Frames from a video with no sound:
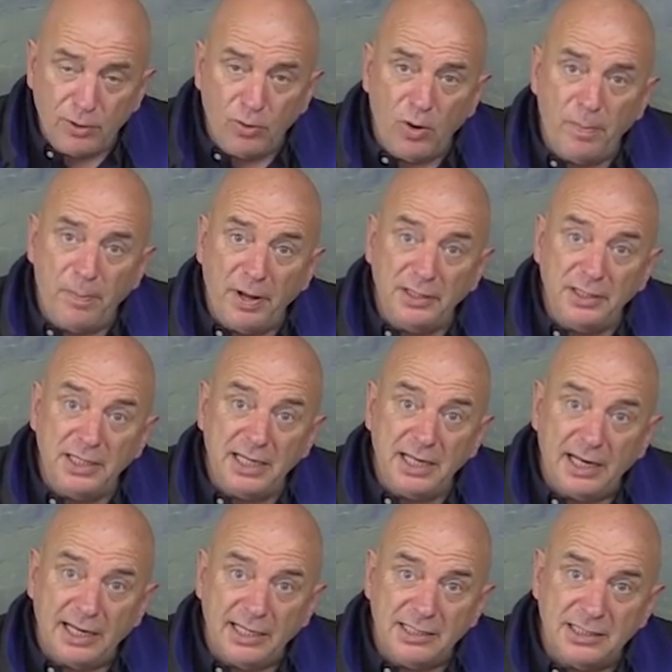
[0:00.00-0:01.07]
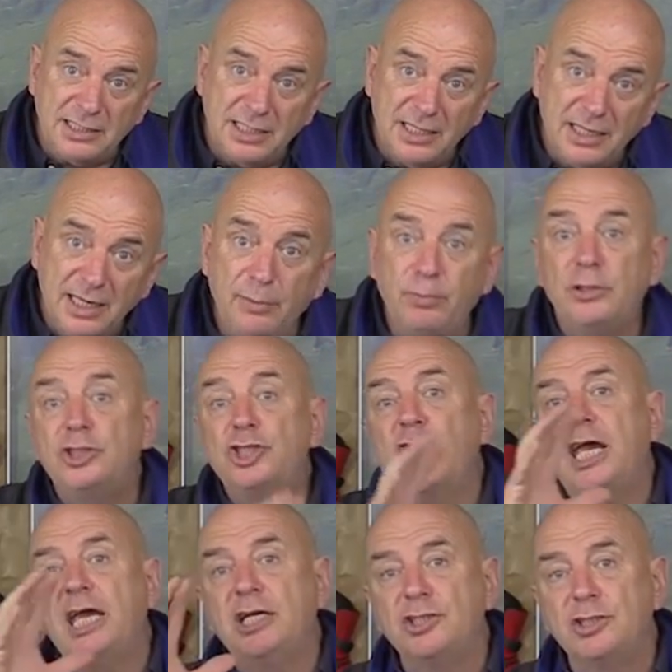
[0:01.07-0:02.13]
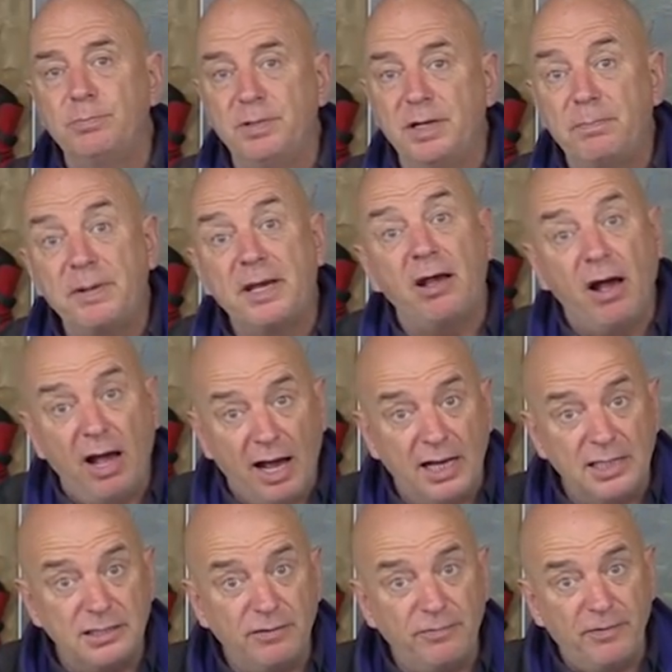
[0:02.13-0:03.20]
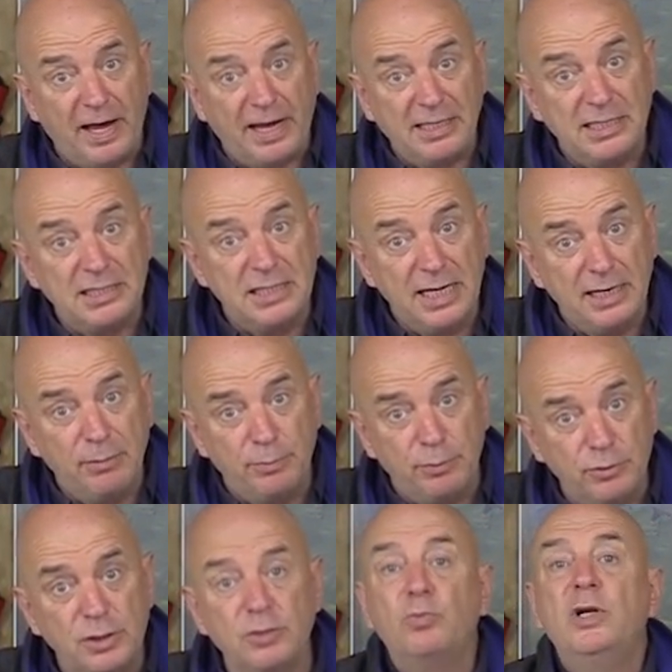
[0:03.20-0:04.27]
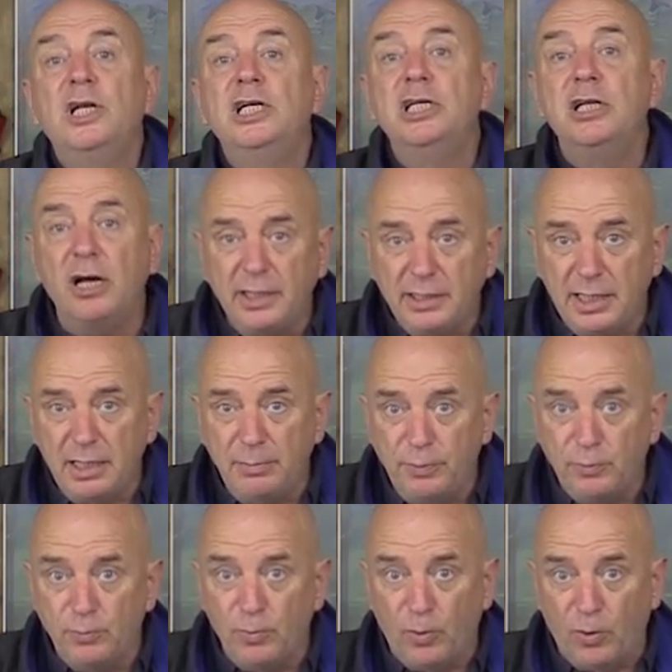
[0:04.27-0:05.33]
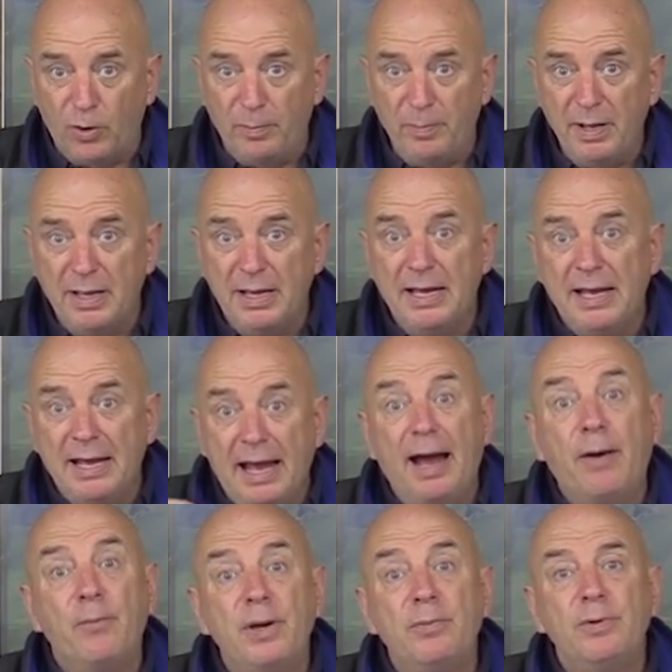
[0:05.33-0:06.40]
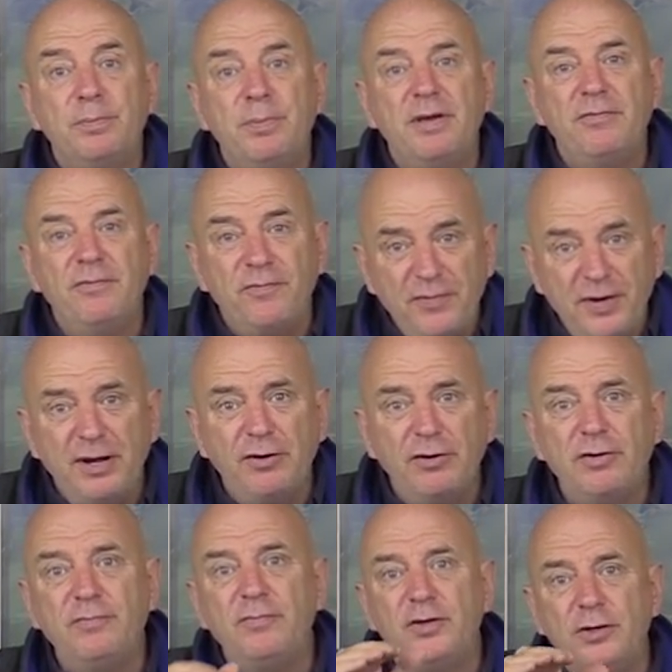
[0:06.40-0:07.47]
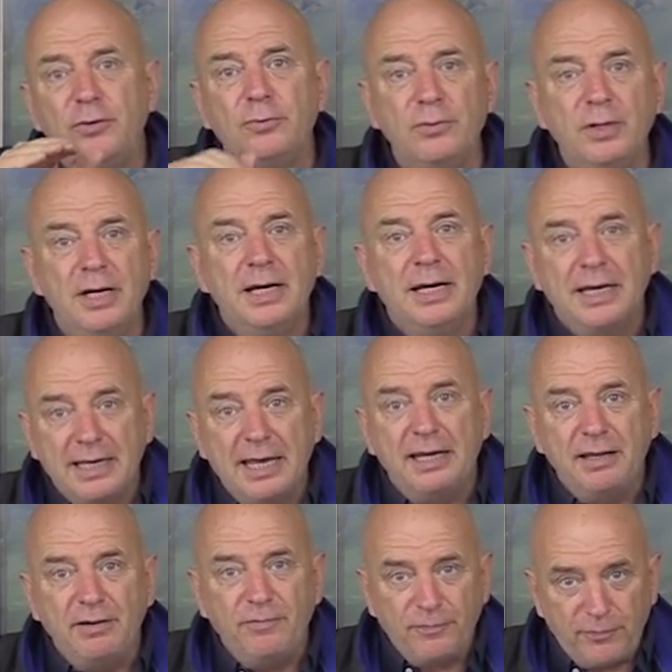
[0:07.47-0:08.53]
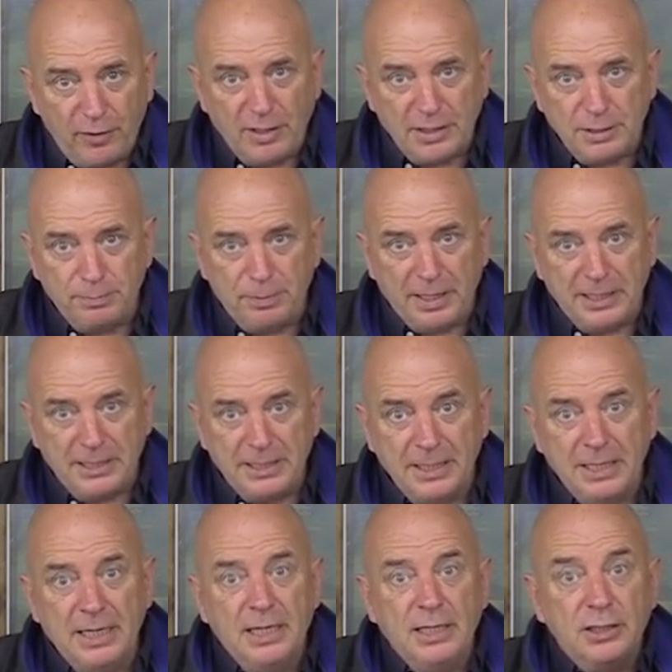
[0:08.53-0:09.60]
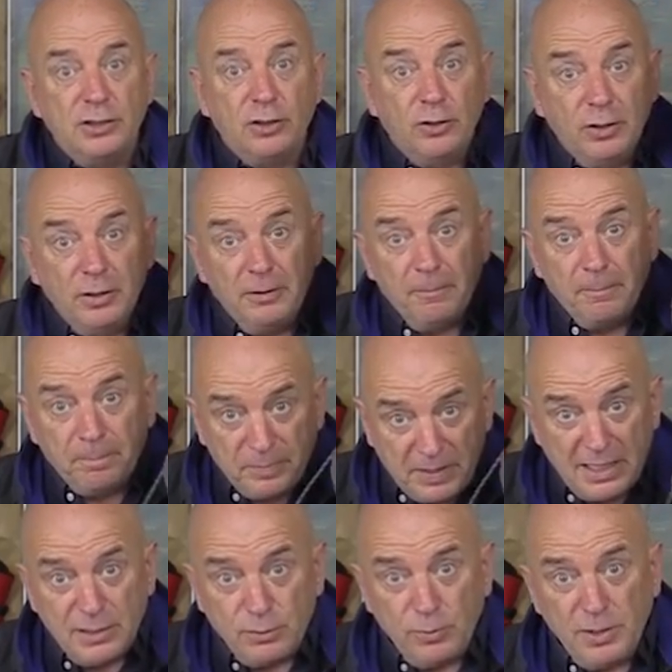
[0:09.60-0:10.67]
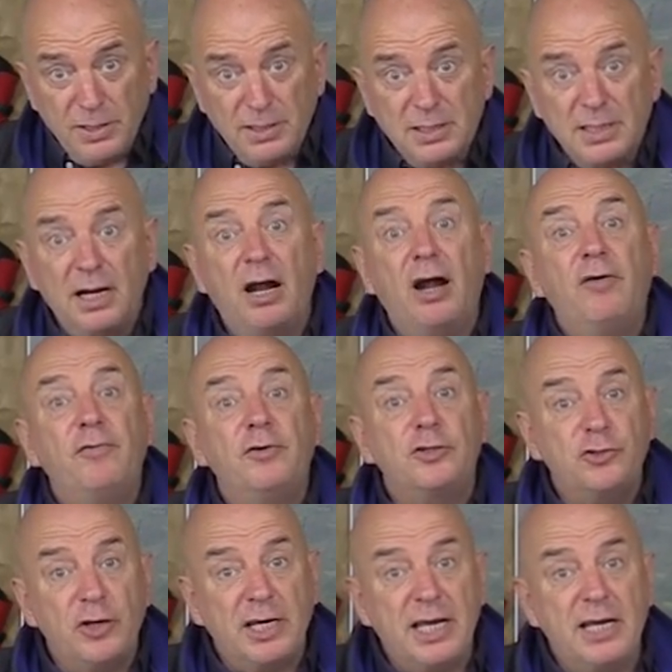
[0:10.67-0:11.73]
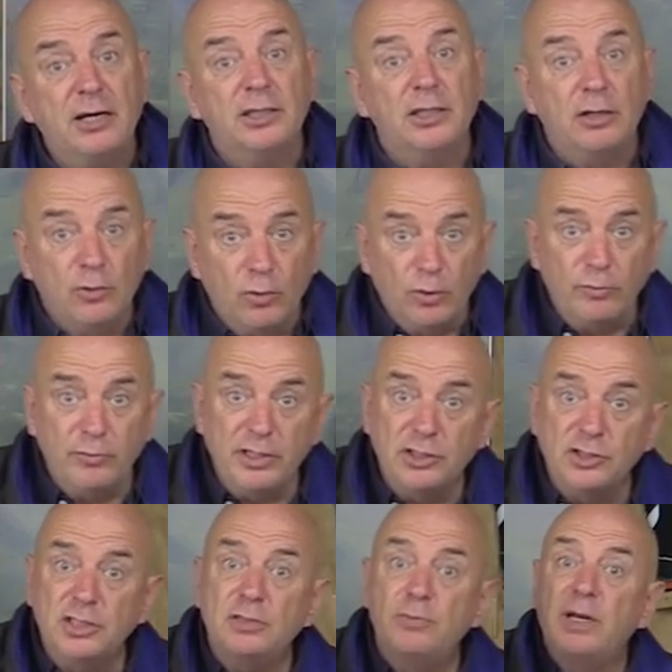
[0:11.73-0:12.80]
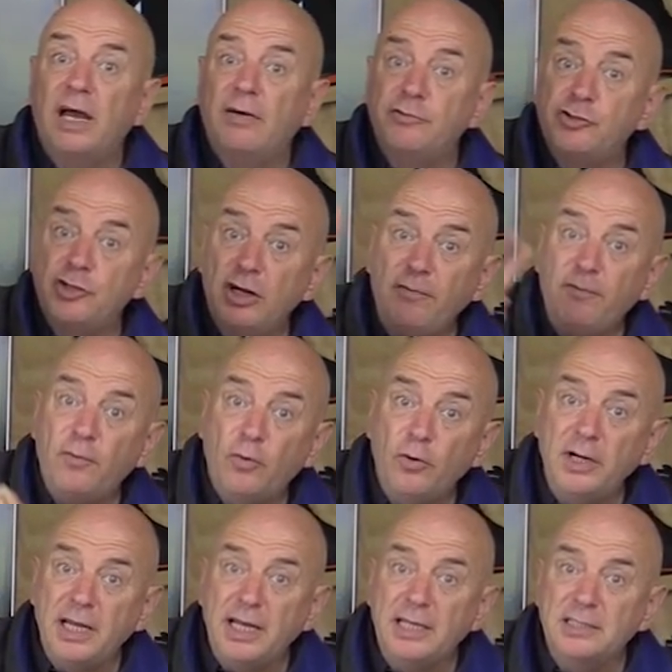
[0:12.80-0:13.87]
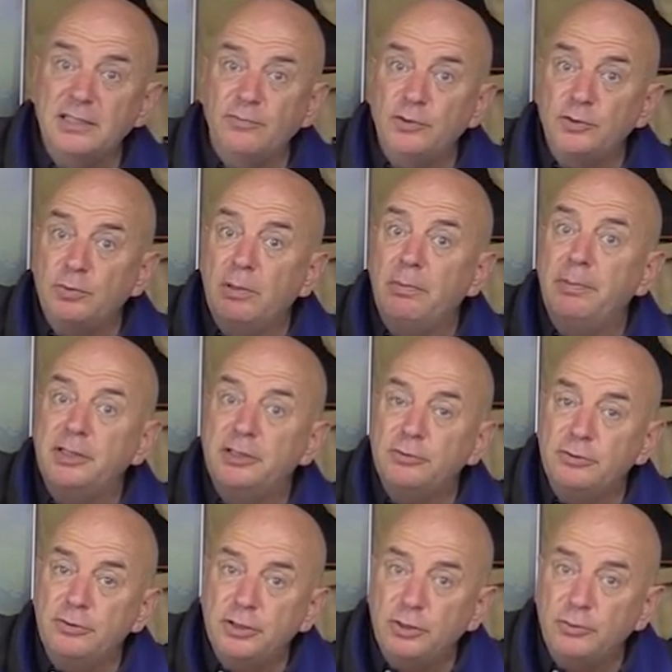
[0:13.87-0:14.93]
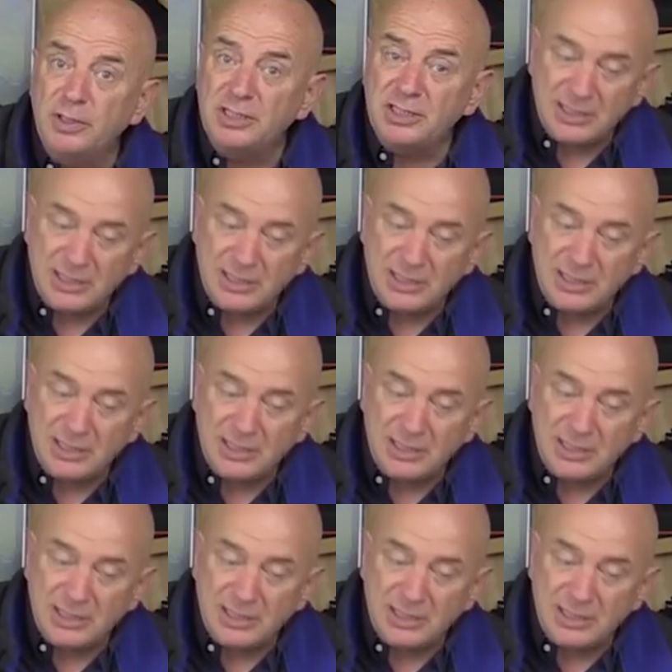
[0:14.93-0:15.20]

we go up onto the ice, it will change a bit because of the fact these leather boots will not keep you warm, and we would be in fear of you getting frostbite. So these ones are for trekking on the lower regions. We have three or four days of which we'll be doing